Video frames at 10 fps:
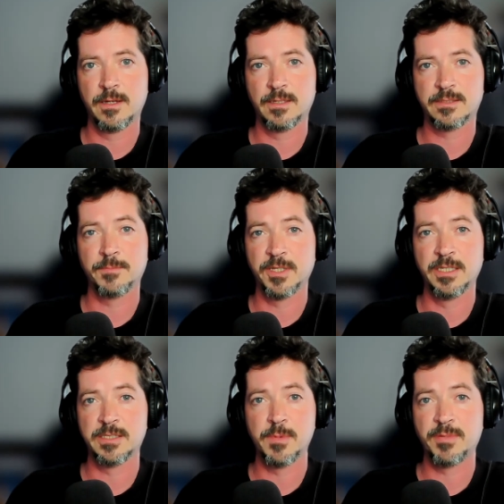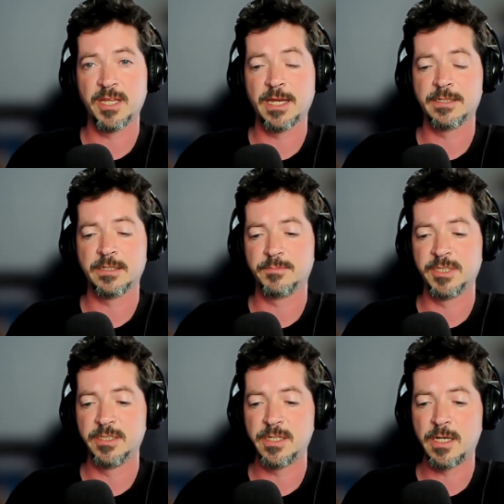something needs to be planned and
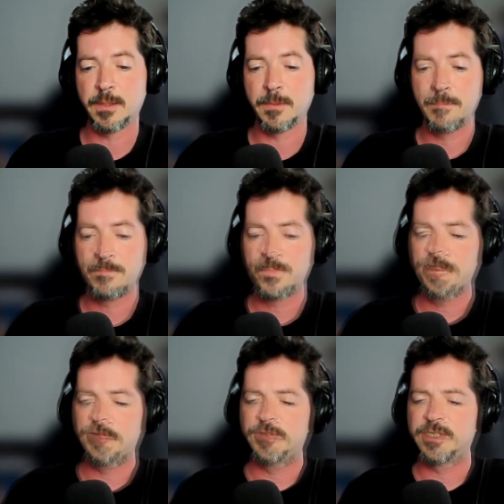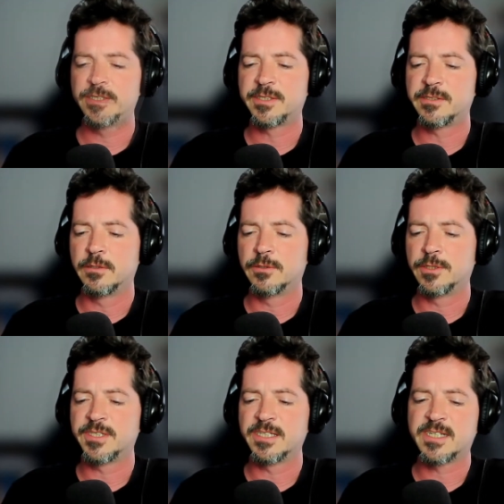be done. Resistance
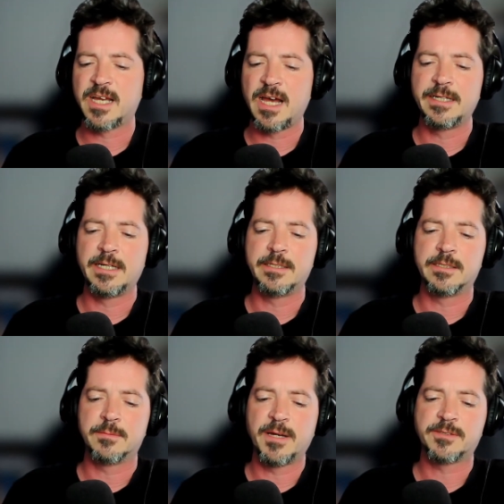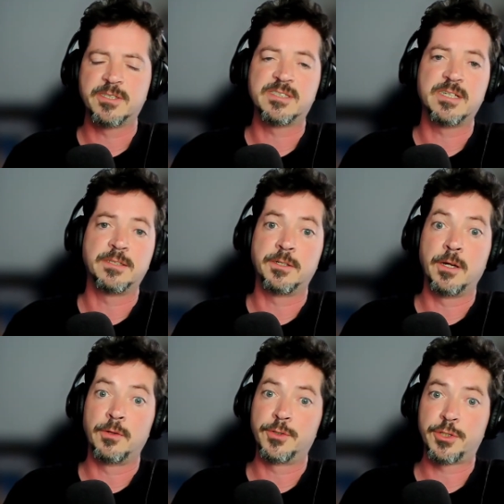learns that Skynet is about to send
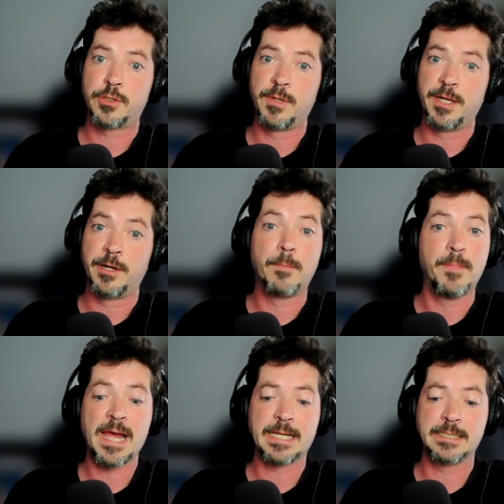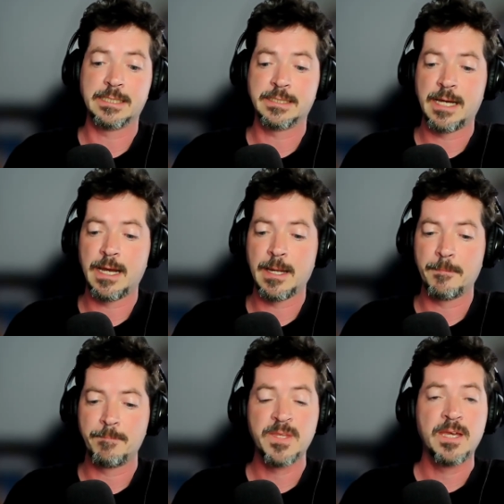another Terminator back into
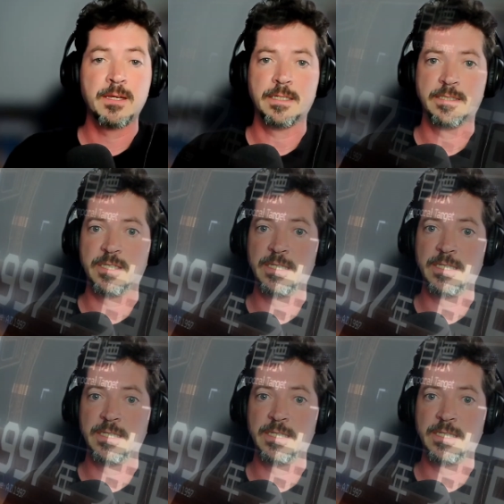time, into